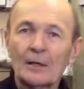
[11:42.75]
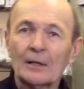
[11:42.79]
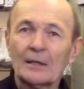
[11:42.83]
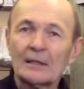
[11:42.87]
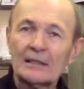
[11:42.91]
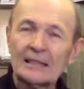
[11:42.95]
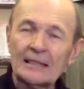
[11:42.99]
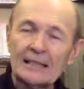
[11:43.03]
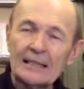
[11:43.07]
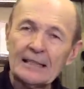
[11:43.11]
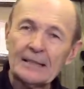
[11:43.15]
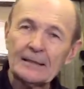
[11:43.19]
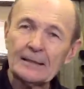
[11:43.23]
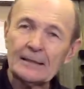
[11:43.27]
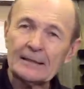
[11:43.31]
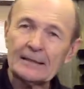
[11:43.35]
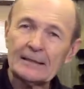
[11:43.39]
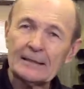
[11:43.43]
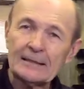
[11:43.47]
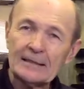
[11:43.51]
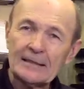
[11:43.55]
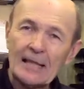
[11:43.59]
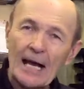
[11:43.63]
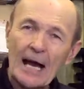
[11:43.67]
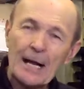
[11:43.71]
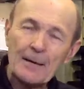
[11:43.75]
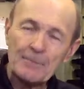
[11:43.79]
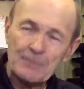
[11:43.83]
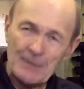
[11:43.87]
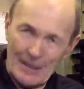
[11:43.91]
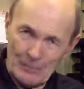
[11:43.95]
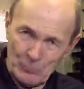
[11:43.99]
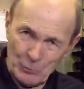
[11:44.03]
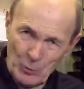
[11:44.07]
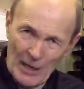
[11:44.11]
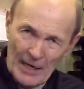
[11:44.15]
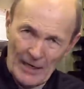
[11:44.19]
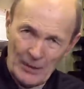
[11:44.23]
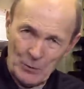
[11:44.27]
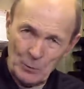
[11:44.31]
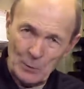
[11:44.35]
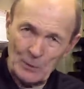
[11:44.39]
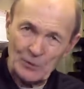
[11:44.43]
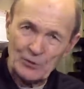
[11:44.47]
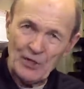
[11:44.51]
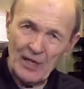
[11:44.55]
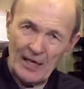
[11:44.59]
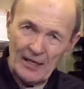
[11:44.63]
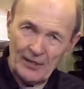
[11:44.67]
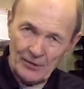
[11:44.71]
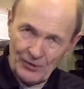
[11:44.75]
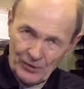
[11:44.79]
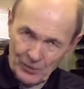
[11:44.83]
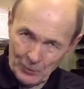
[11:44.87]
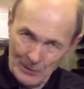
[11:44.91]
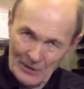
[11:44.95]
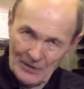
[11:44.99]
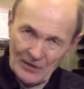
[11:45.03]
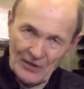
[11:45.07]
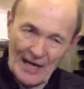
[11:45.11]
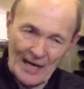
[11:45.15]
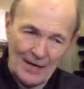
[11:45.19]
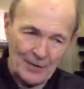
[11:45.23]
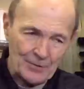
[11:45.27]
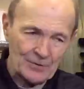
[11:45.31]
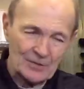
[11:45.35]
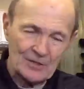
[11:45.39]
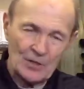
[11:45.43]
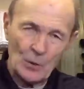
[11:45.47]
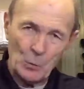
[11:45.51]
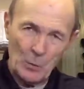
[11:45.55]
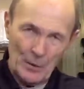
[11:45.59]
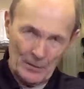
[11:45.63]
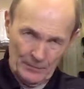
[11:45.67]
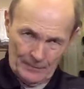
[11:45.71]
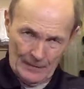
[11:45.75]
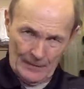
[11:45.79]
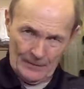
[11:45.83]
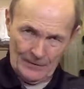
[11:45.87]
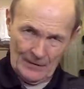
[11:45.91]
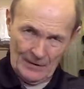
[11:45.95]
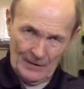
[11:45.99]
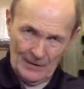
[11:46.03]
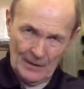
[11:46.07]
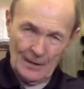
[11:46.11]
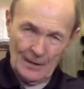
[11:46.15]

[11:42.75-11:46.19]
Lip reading: the diaphragm rig will take 3,000 to 150.